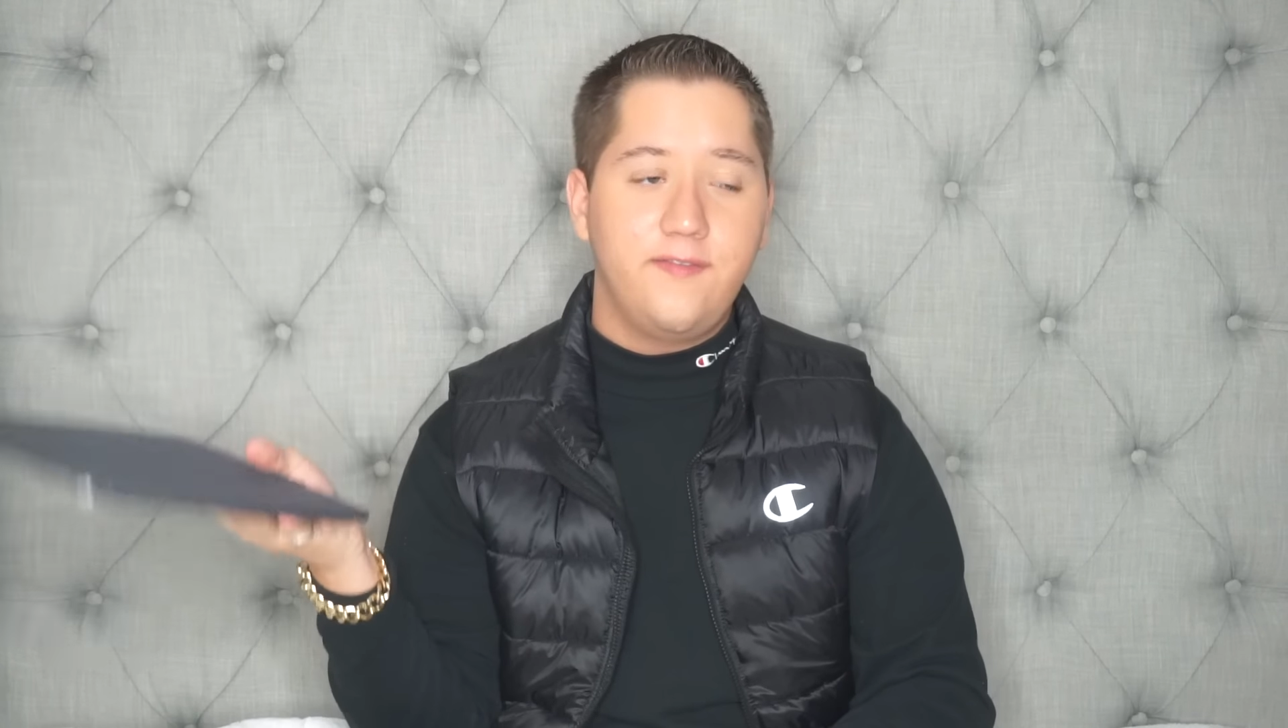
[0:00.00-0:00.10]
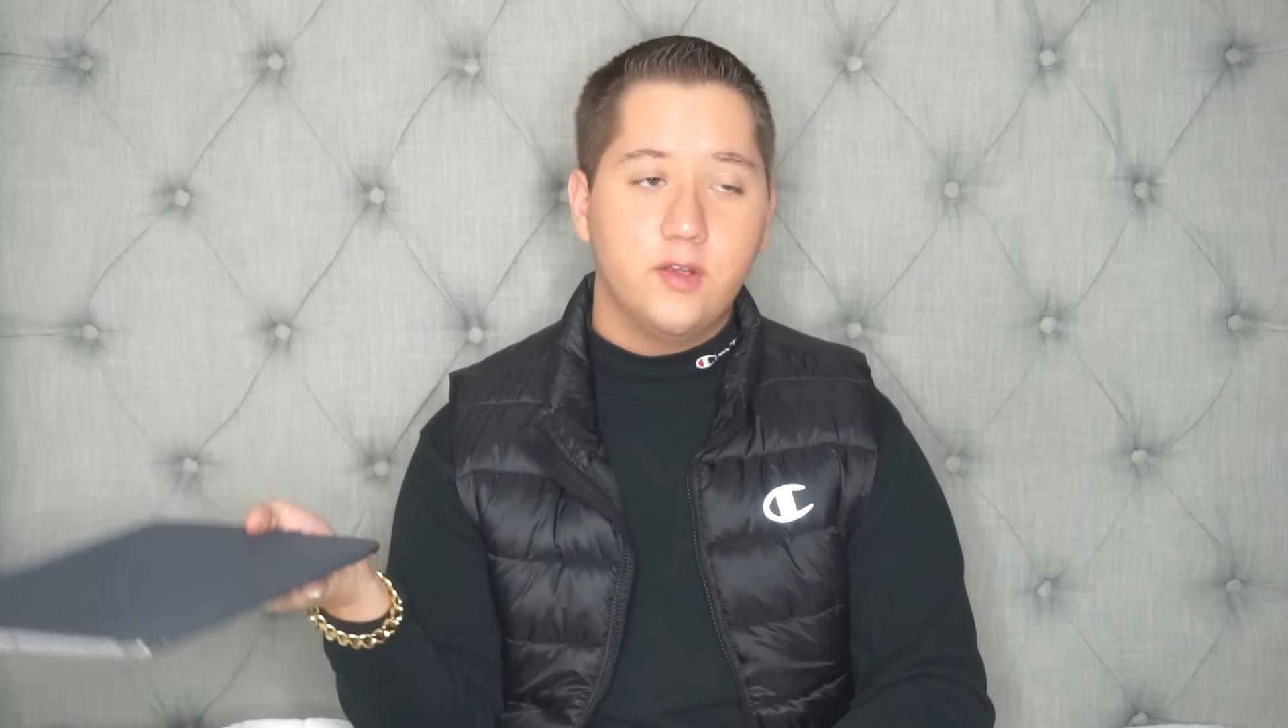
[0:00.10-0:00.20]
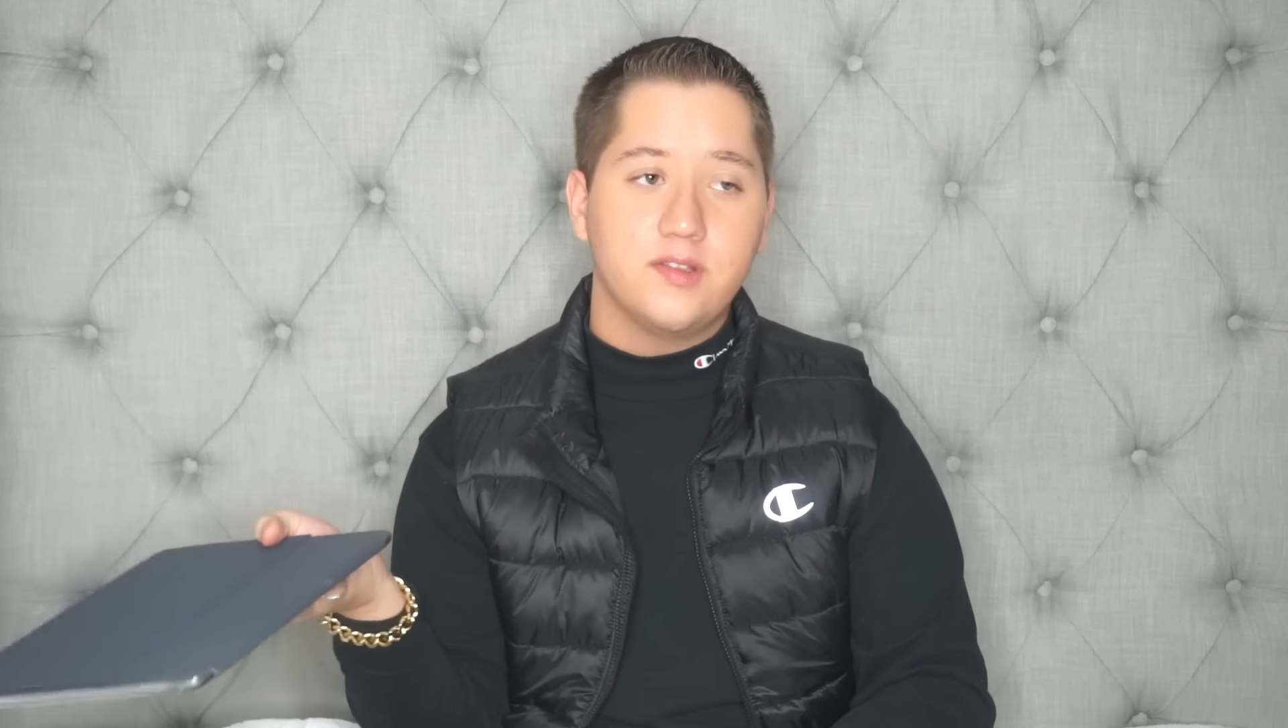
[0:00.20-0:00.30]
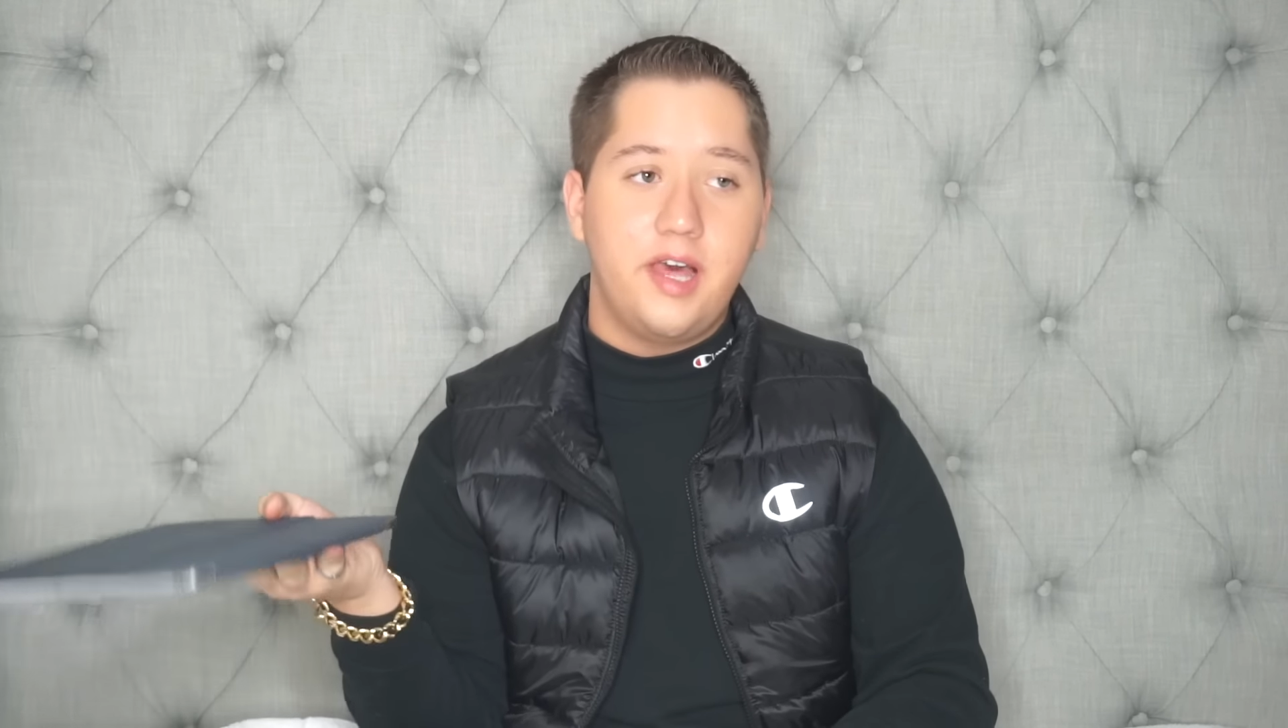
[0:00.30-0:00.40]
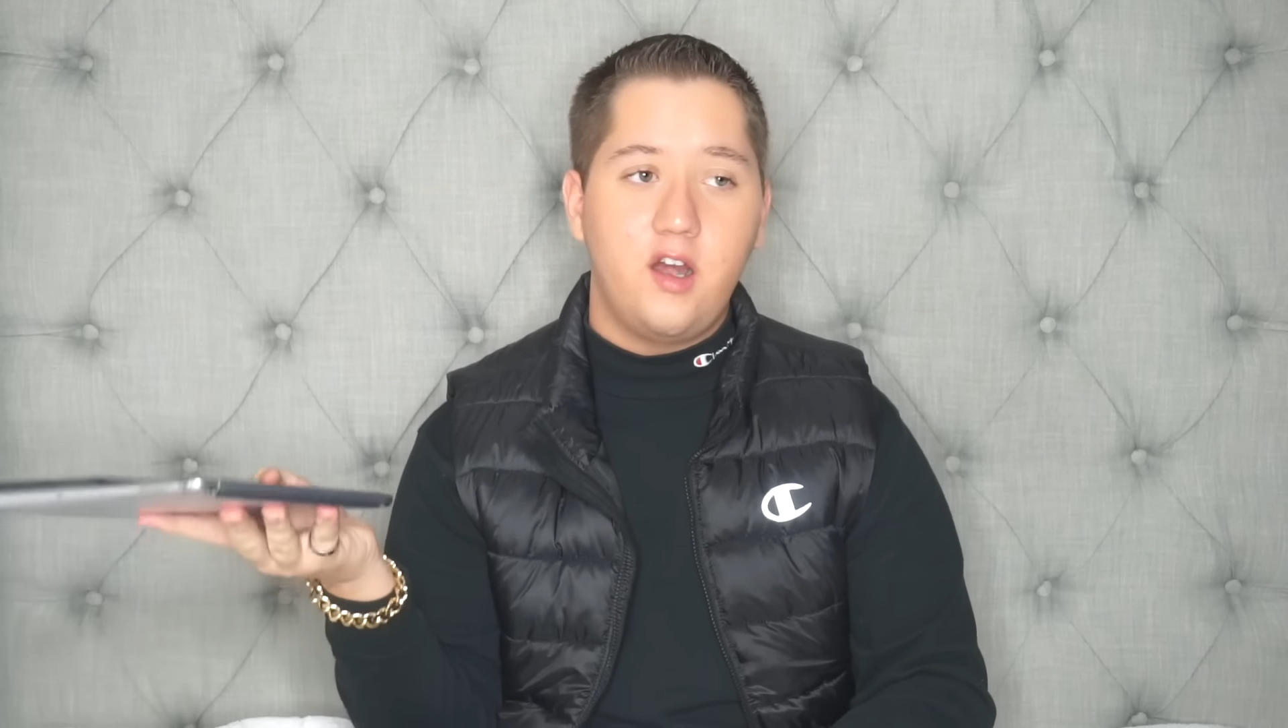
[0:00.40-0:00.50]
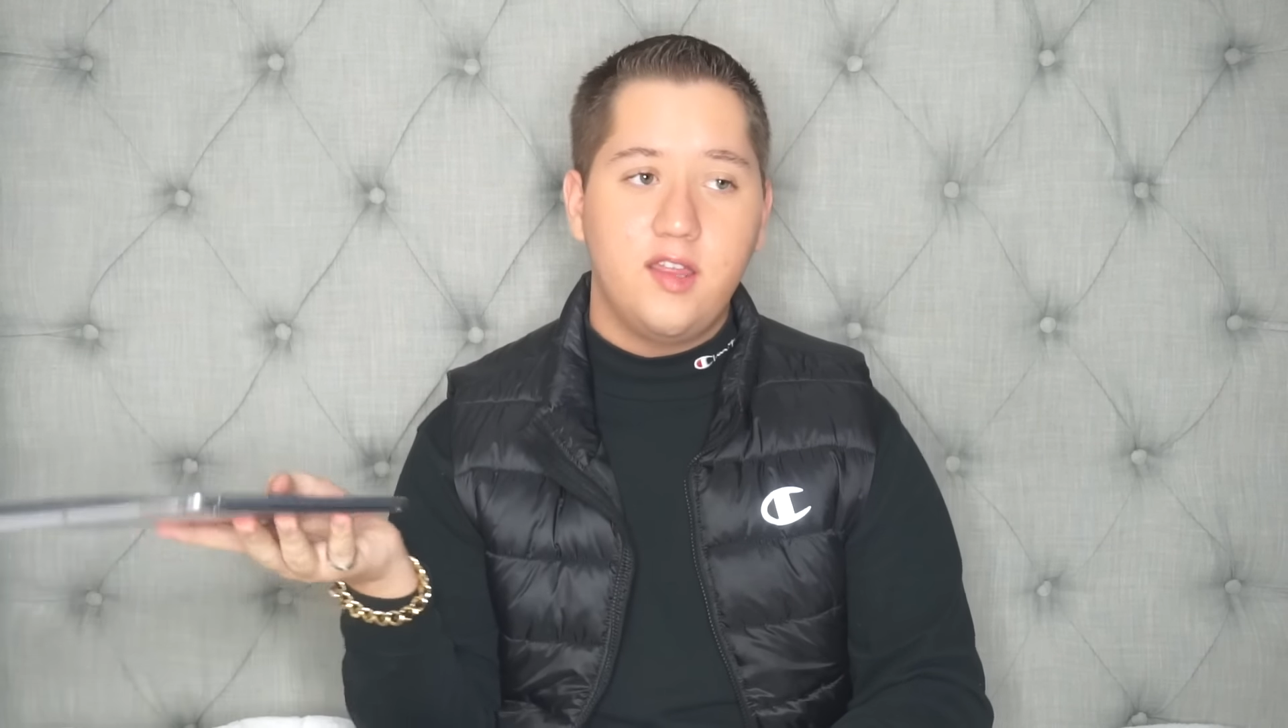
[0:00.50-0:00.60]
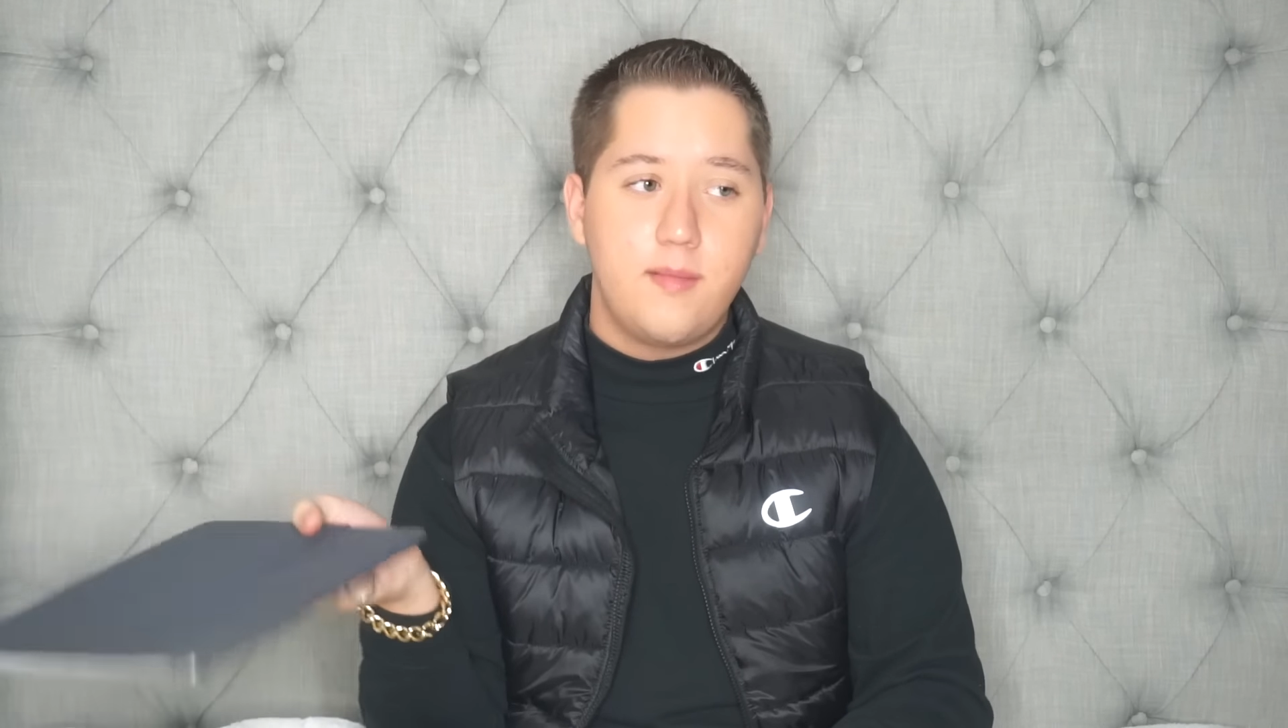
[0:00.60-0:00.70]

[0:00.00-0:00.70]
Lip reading: feels lighter